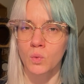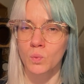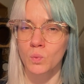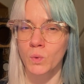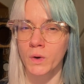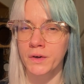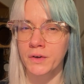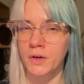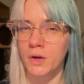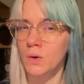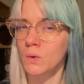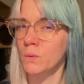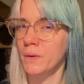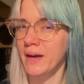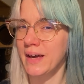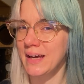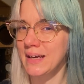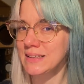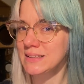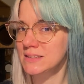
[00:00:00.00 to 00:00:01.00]

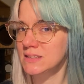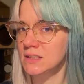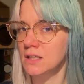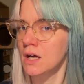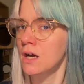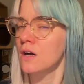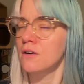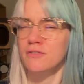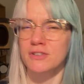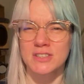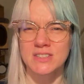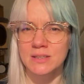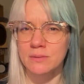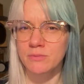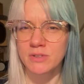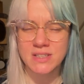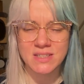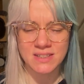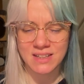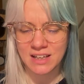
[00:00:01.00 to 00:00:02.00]
108. For some
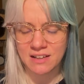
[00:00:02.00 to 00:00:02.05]
reason, I